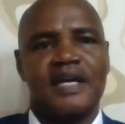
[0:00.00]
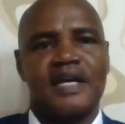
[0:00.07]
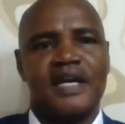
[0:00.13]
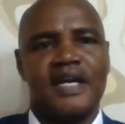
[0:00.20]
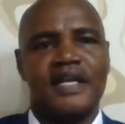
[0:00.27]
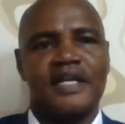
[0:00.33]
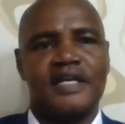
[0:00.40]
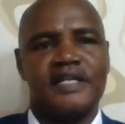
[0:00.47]

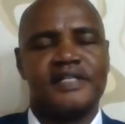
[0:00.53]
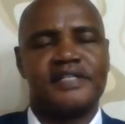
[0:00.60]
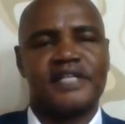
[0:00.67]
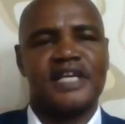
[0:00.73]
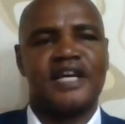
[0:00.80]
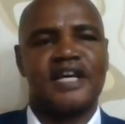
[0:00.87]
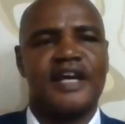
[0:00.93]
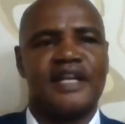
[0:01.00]
it is
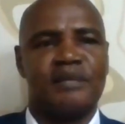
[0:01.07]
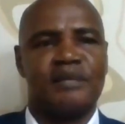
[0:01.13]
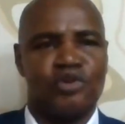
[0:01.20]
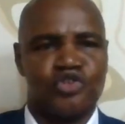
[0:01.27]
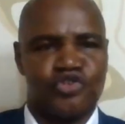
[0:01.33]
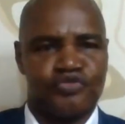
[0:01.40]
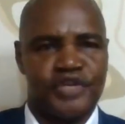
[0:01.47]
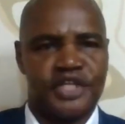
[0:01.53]
a clear
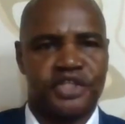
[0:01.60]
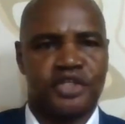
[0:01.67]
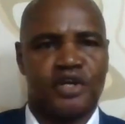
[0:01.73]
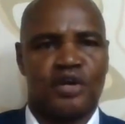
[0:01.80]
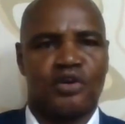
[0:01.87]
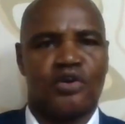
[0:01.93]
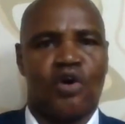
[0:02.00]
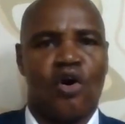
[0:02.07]

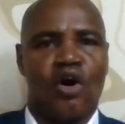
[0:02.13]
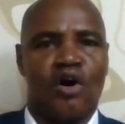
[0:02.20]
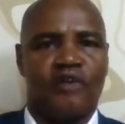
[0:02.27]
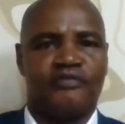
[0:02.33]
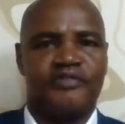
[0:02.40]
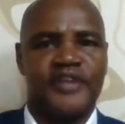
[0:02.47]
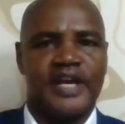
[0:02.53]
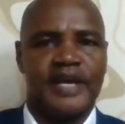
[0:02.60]
demonstration
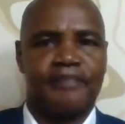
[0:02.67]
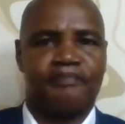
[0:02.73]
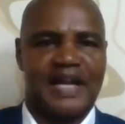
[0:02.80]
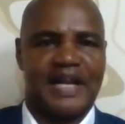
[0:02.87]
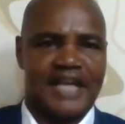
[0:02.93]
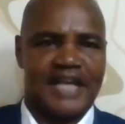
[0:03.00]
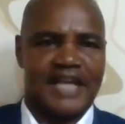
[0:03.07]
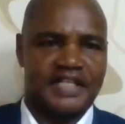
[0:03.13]
of the
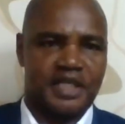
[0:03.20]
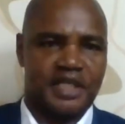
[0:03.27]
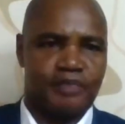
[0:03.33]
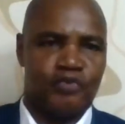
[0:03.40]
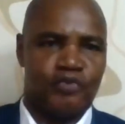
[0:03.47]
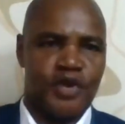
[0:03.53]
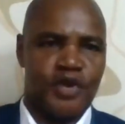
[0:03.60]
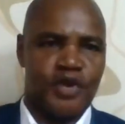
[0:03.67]
partnership we